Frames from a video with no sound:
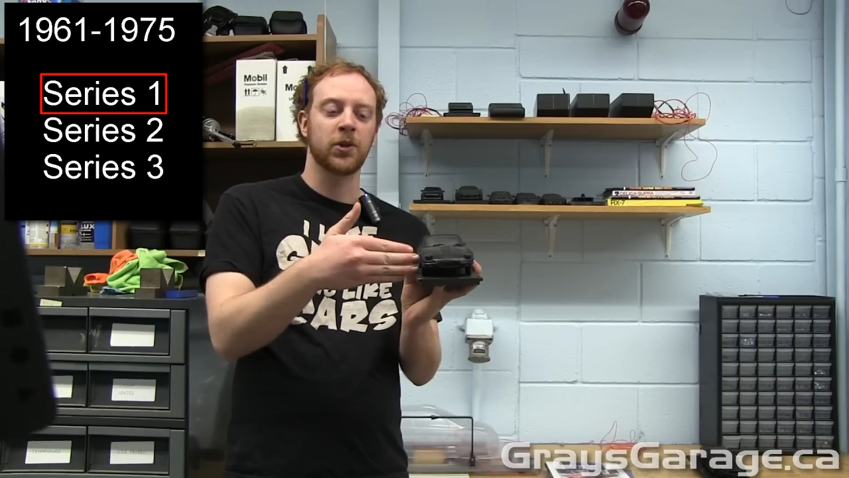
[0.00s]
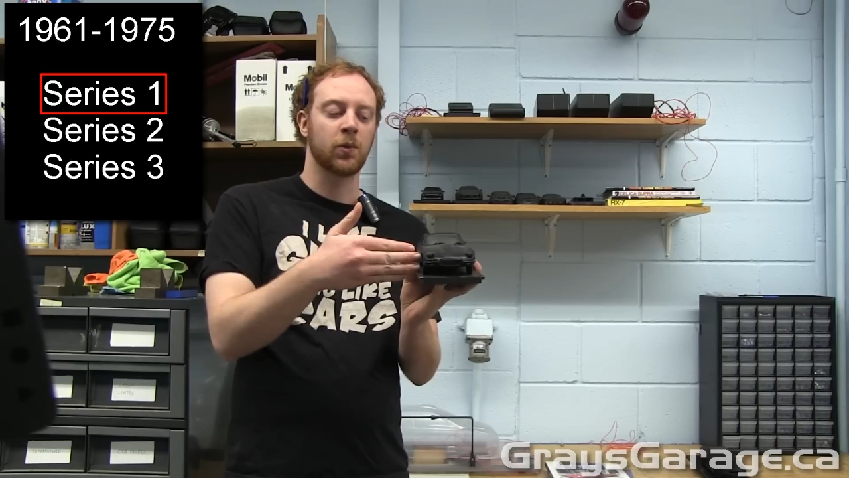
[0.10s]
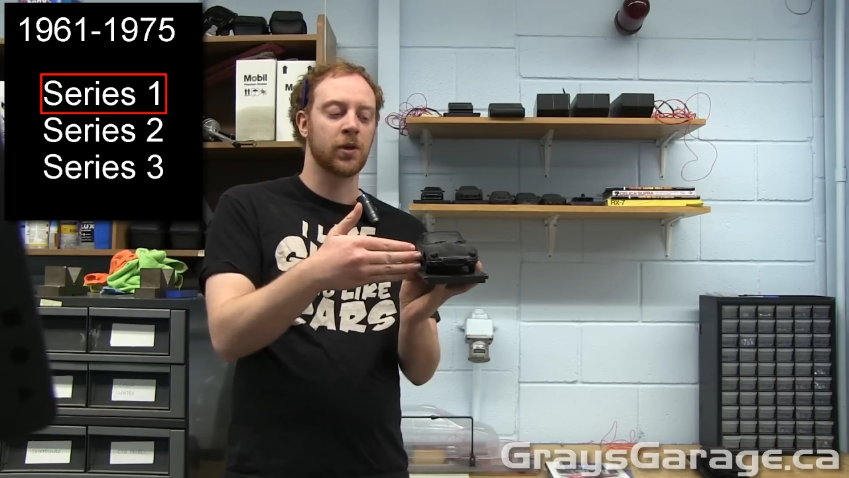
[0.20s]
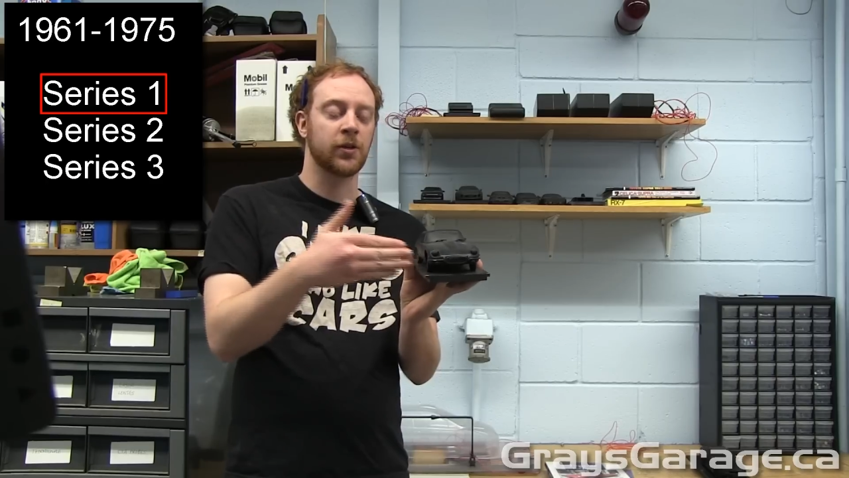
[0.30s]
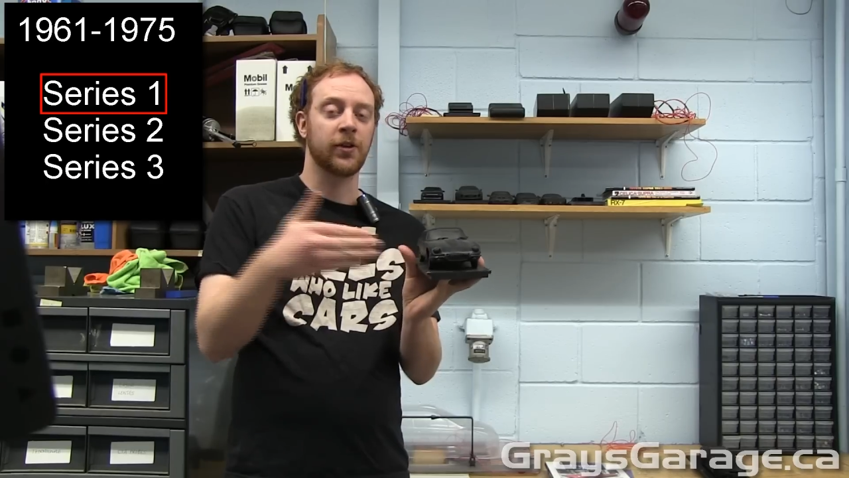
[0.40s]
so when
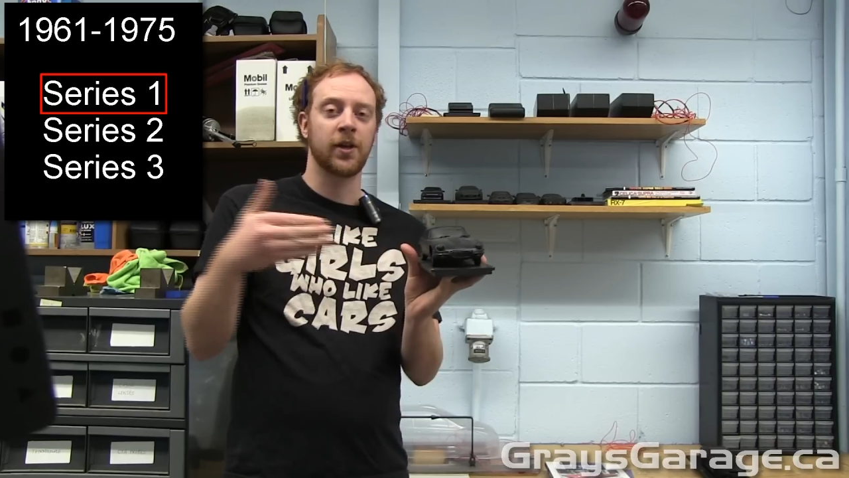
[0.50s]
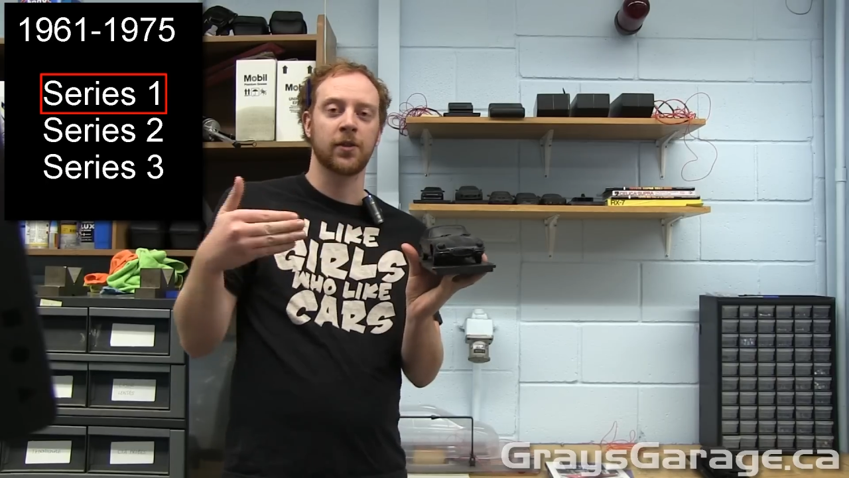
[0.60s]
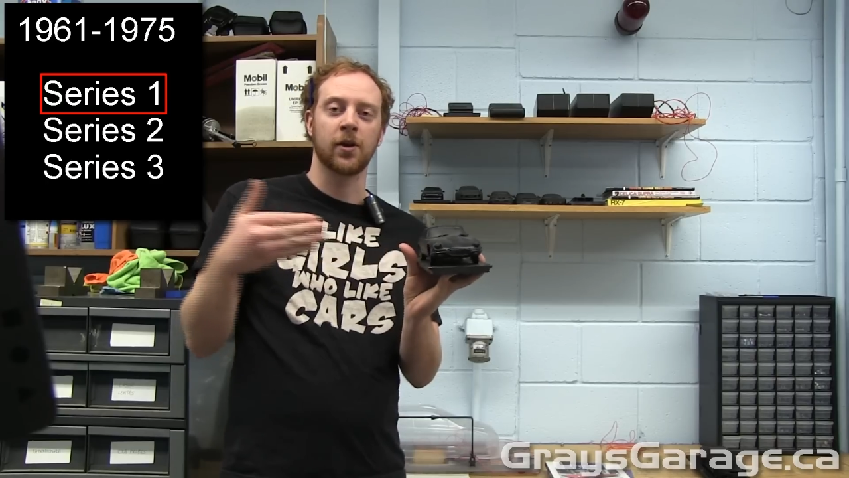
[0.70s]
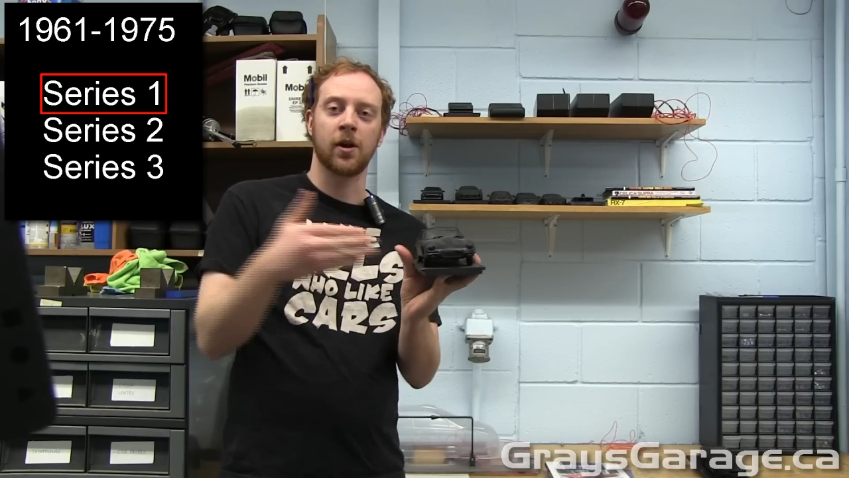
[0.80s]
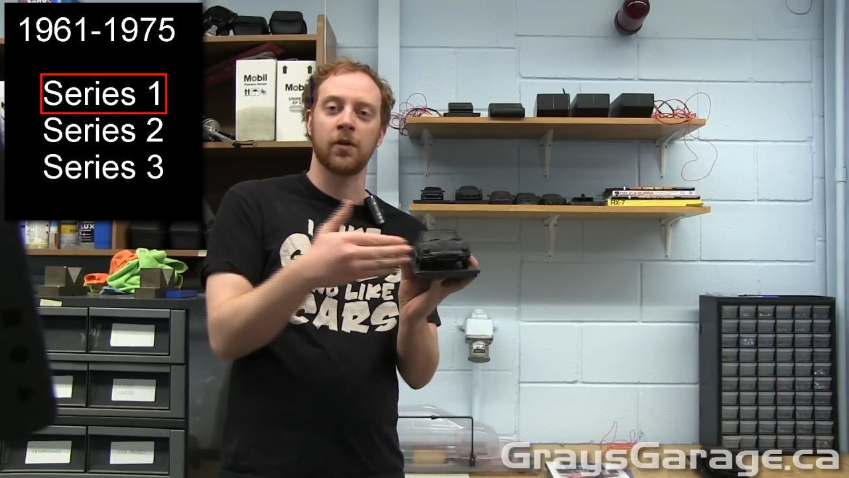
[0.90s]
the wind is
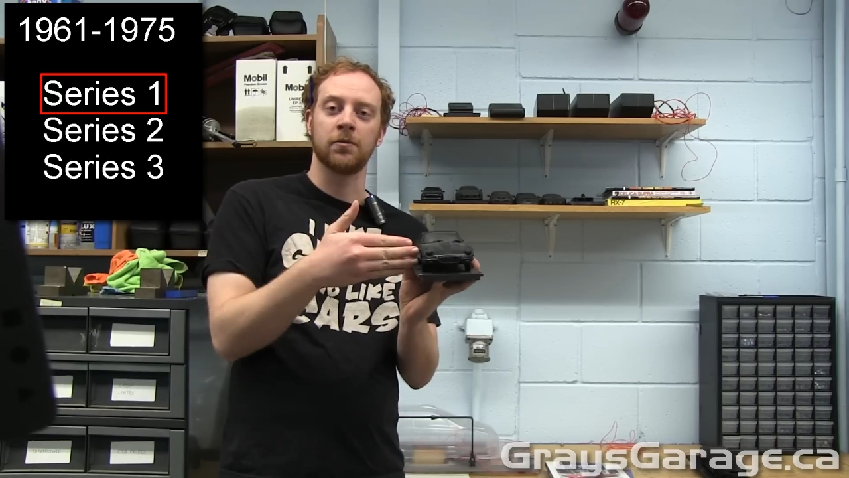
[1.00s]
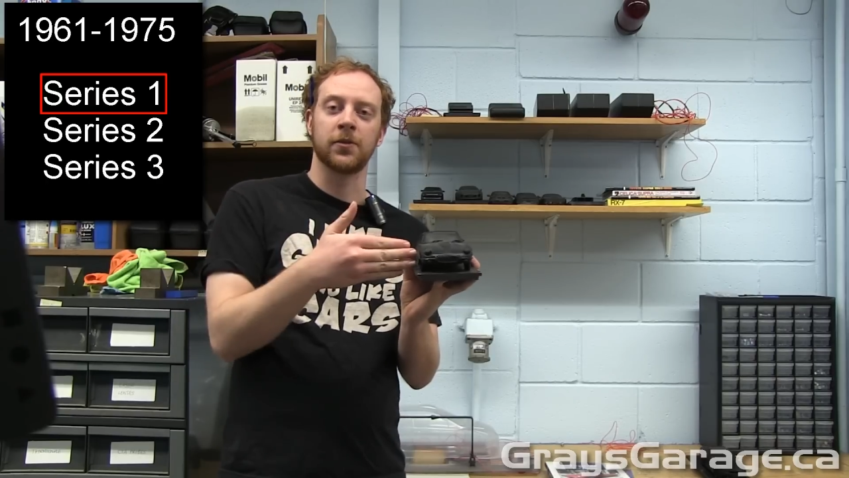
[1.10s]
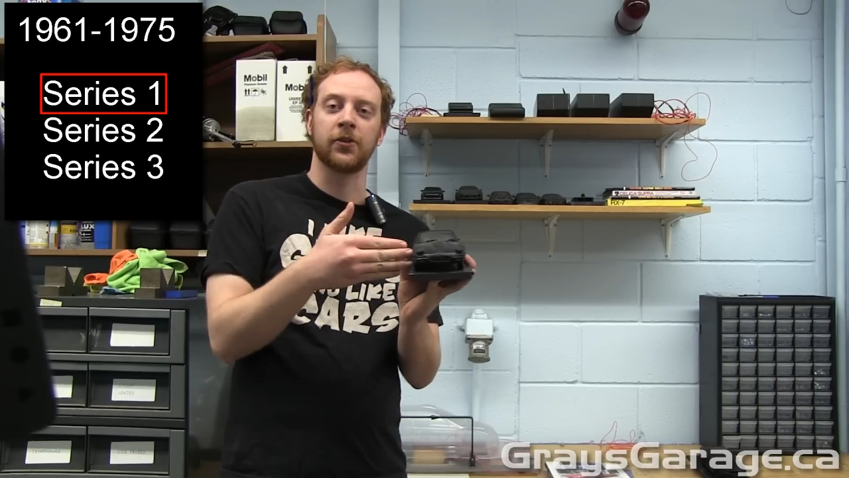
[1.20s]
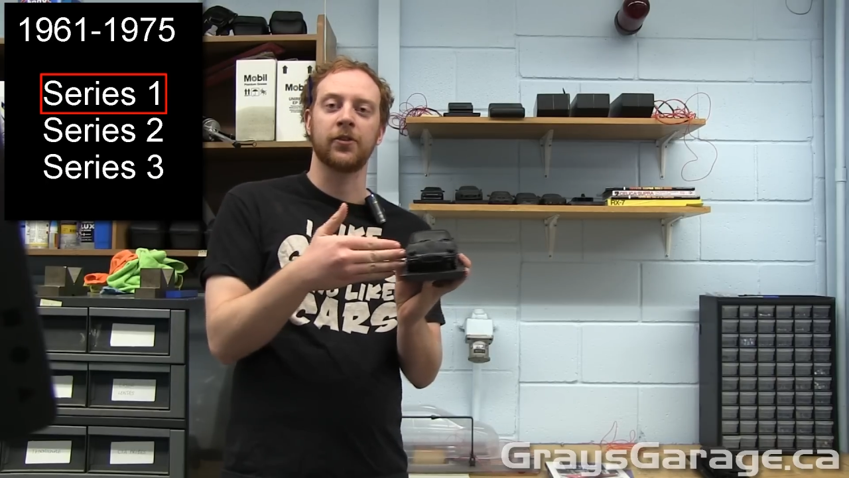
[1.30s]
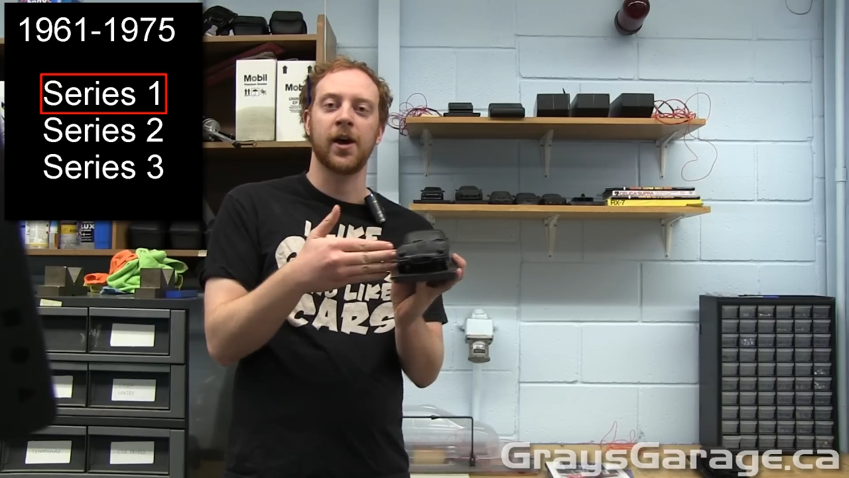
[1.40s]
hitting the car
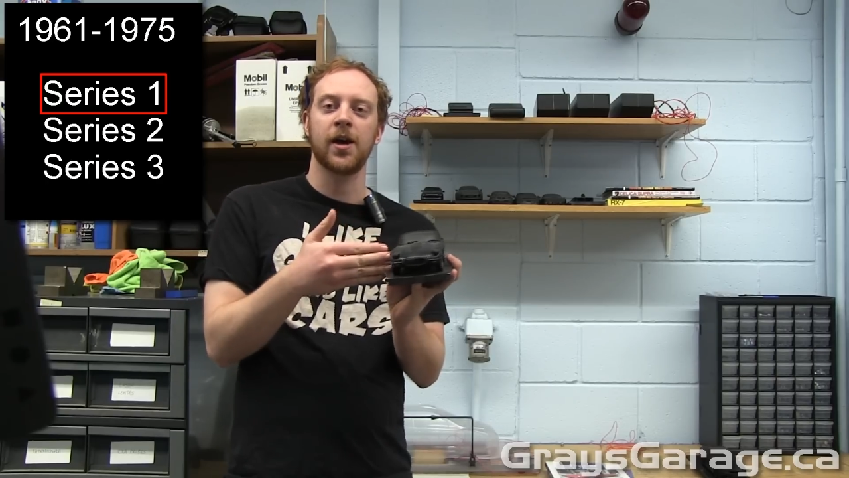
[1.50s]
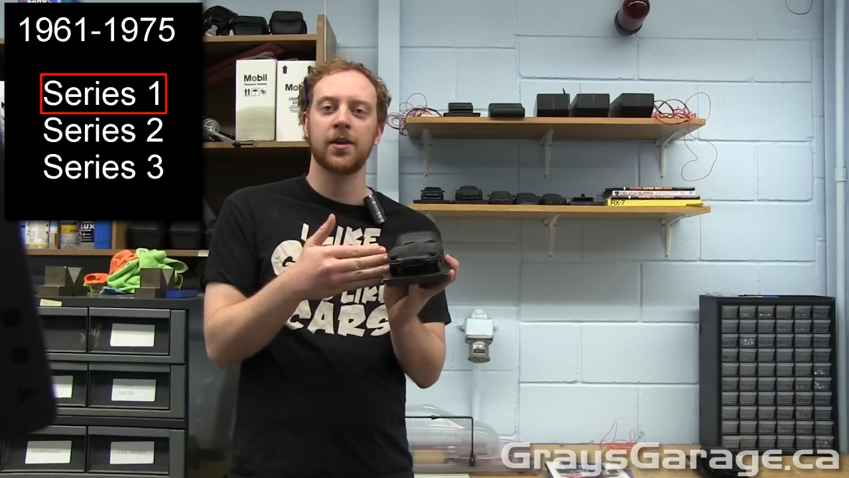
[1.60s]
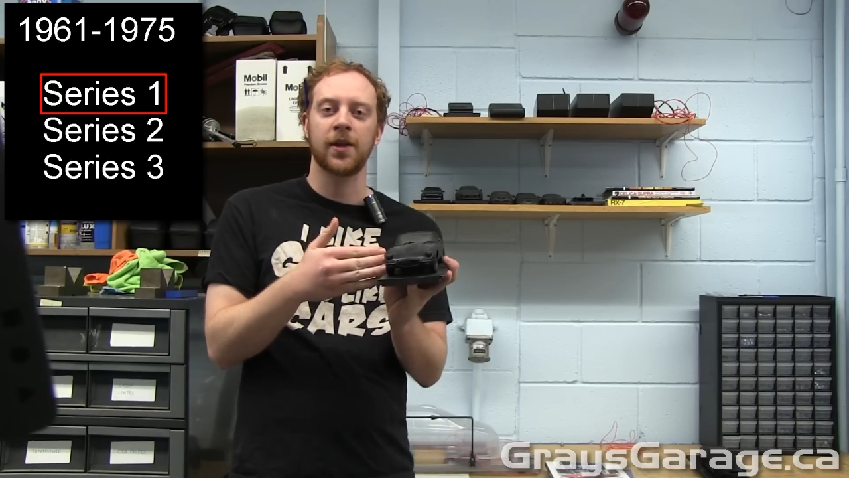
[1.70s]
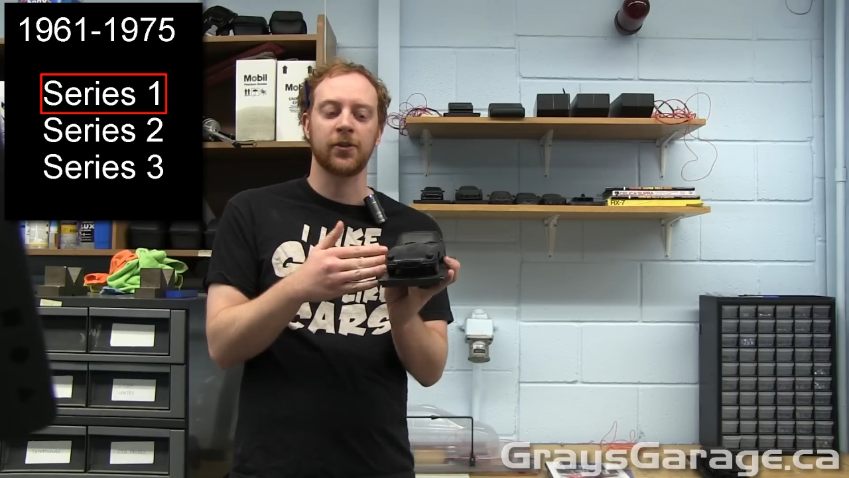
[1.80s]
from the side,